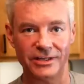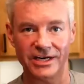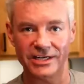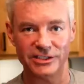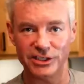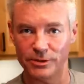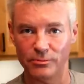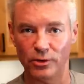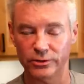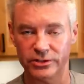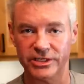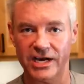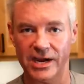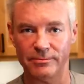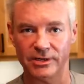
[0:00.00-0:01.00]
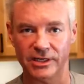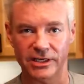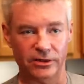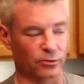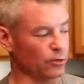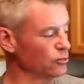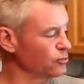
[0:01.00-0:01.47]
I'm generally wearing a
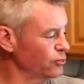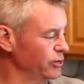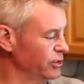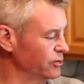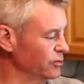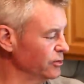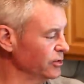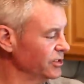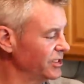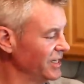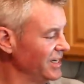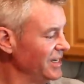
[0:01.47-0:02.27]
goofy t-shirt.